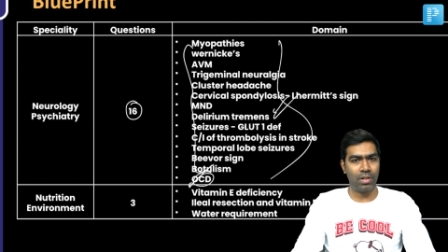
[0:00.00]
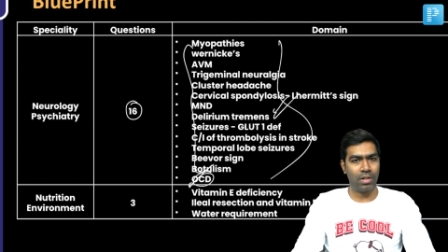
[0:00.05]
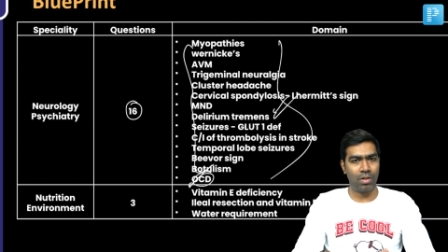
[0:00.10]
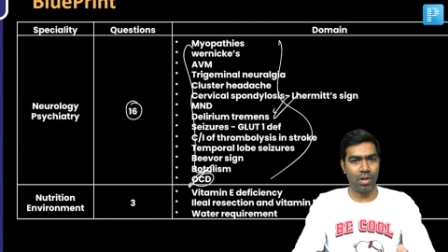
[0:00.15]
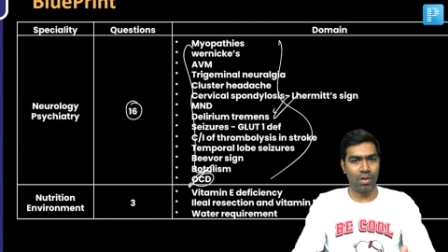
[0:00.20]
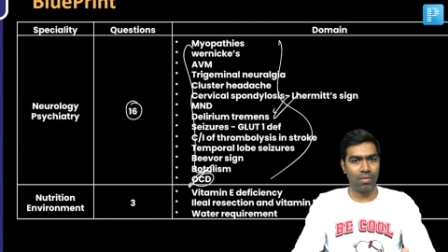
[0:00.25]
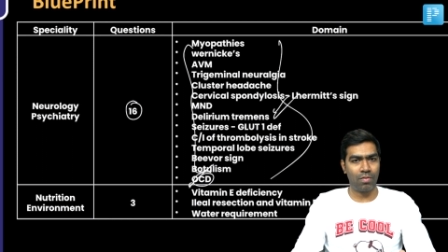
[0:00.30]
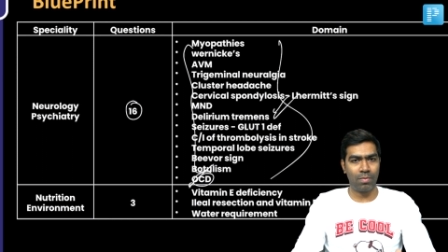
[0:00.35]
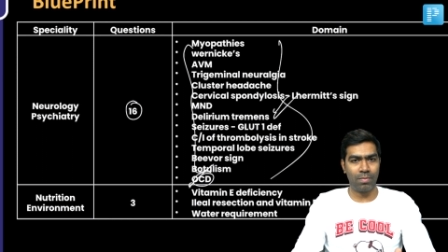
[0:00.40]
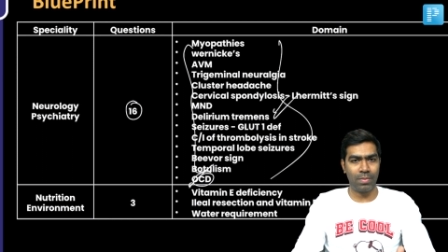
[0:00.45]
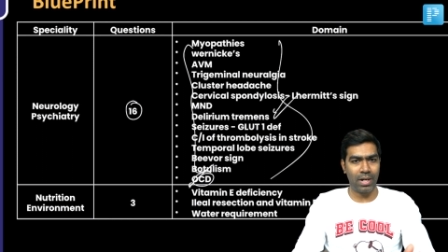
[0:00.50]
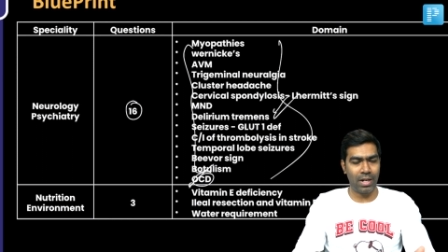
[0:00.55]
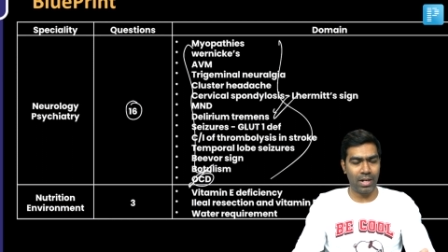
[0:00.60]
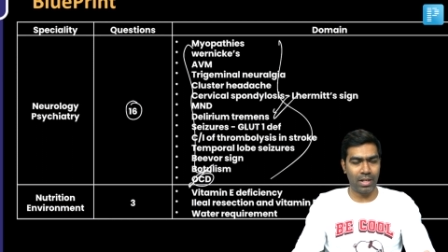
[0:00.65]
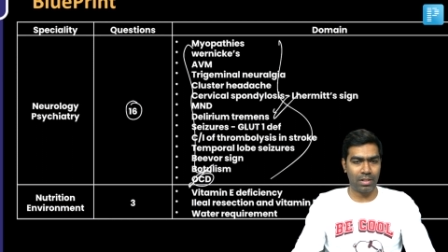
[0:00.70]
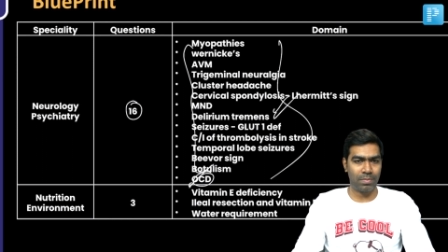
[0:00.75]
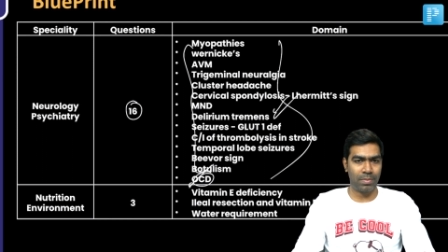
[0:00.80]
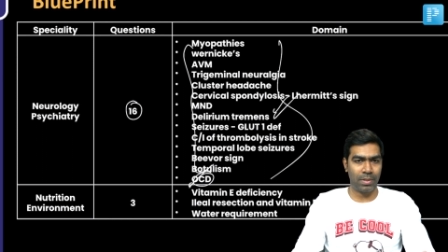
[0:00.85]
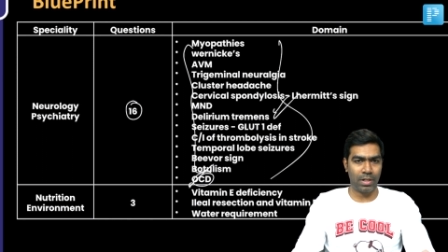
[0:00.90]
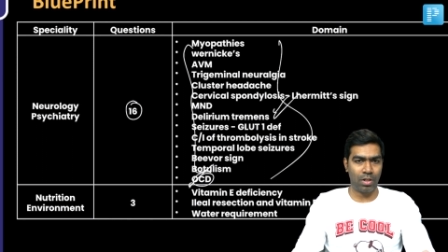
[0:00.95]
not from
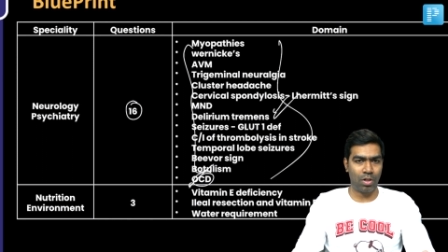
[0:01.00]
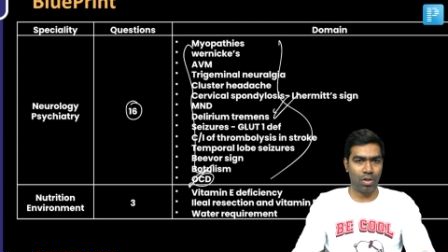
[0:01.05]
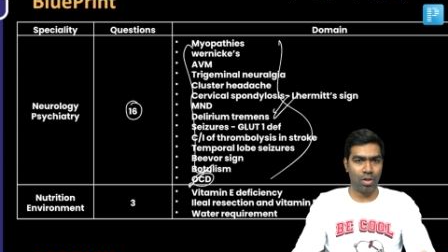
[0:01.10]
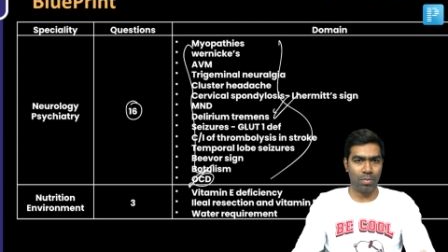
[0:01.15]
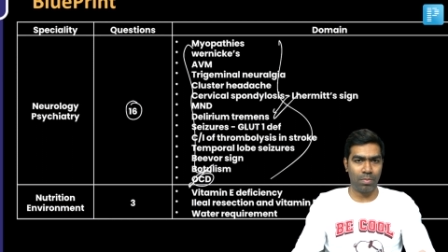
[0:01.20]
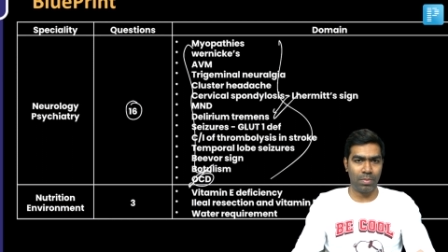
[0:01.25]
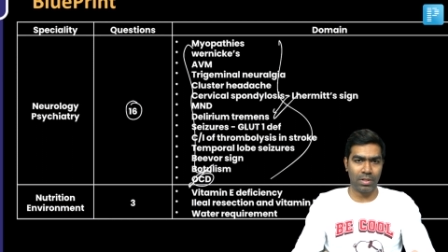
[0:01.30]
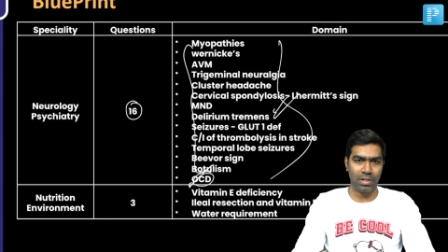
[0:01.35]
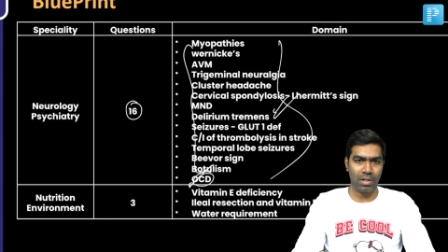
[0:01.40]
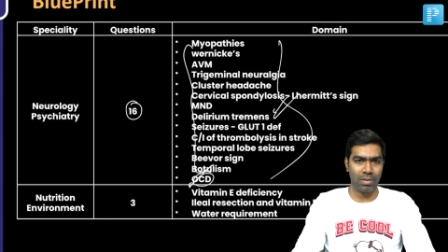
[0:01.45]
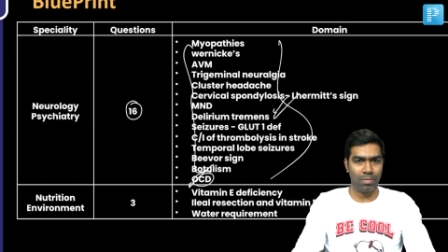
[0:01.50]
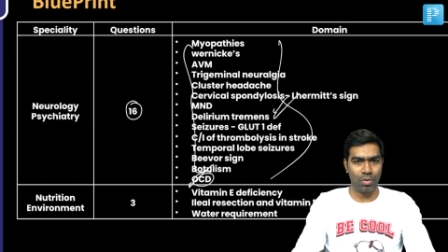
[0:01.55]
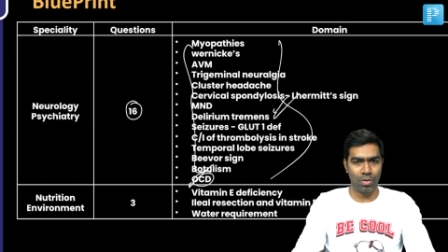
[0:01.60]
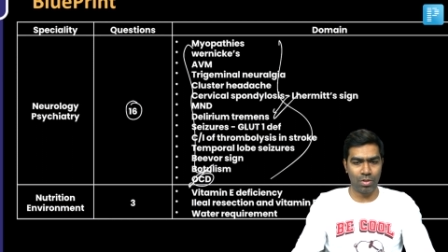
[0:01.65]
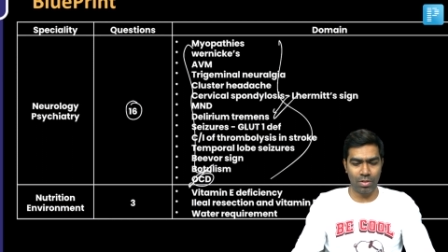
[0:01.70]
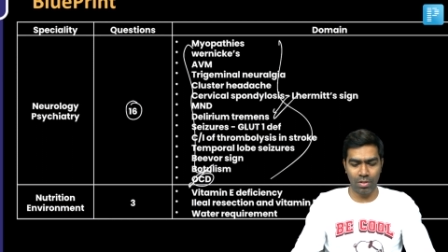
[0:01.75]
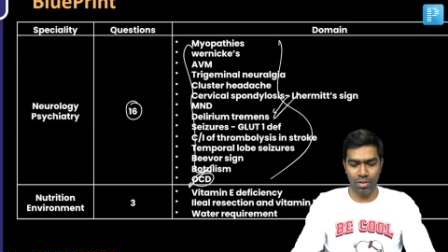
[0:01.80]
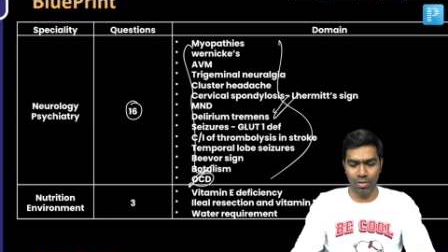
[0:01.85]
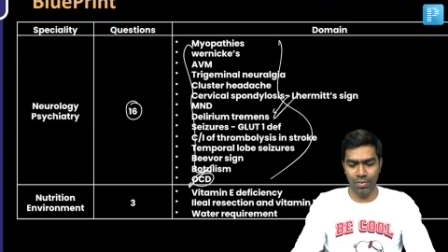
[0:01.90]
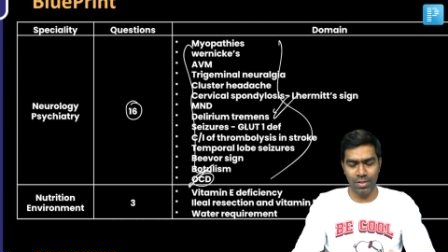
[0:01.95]
unexpected topics, and most
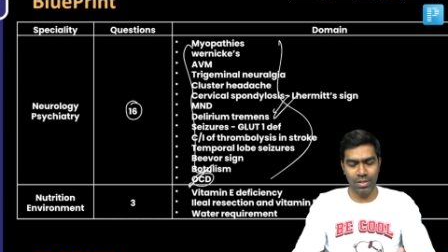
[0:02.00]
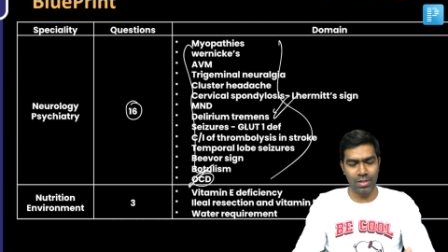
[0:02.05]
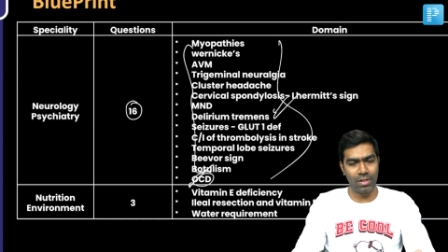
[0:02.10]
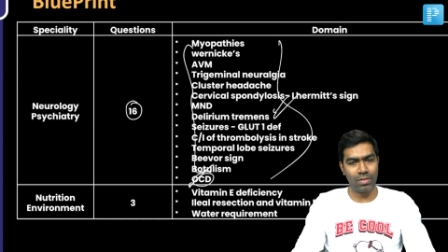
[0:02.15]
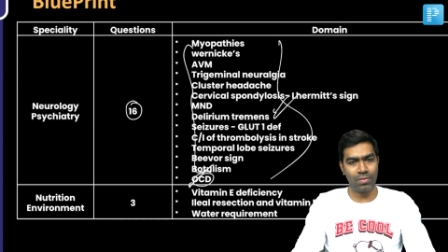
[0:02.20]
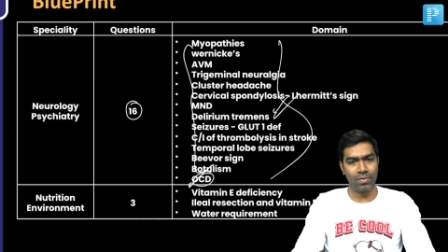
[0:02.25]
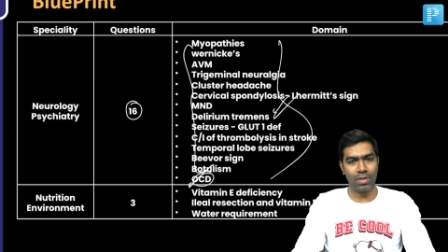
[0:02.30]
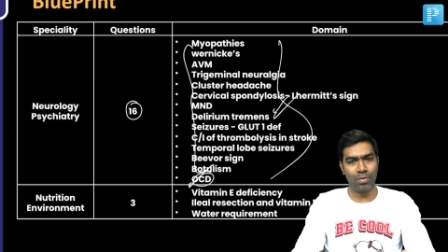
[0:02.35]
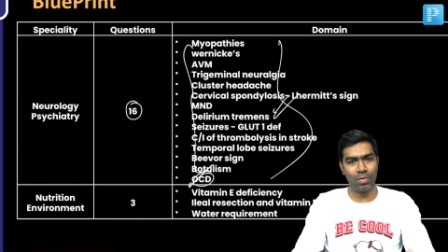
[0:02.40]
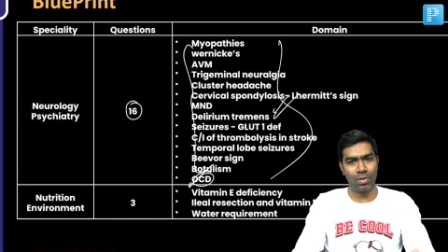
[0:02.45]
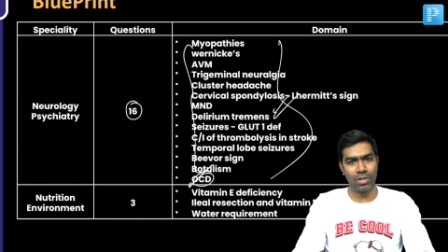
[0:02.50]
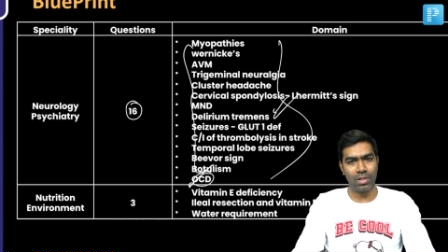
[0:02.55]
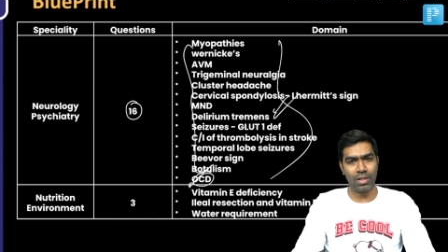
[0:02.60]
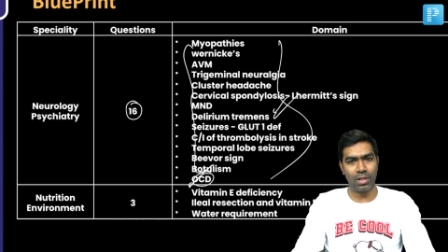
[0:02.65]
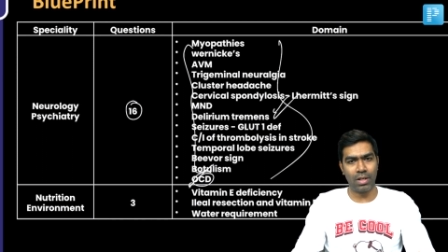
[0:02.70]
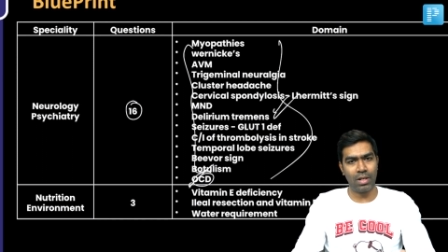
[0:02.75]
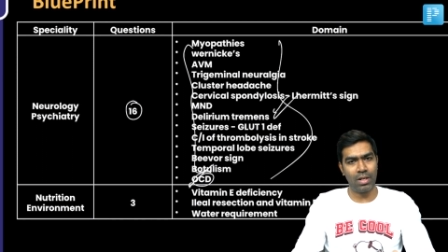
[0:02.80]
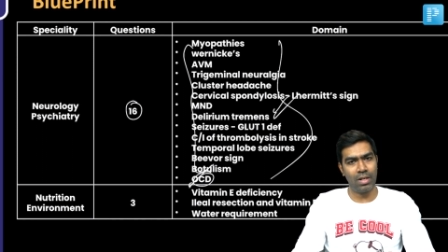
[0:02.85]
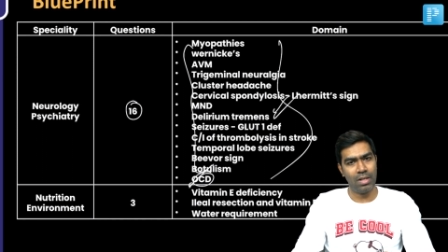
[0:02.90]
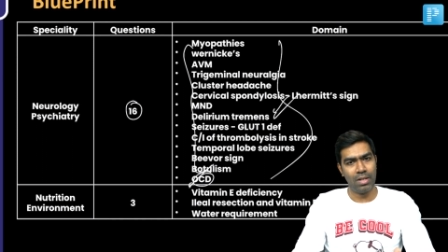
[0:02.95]
of the questions were once
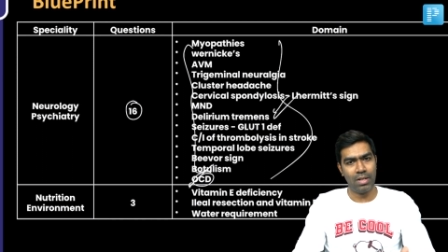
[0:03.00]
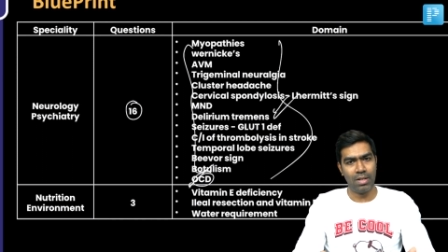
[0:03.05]
again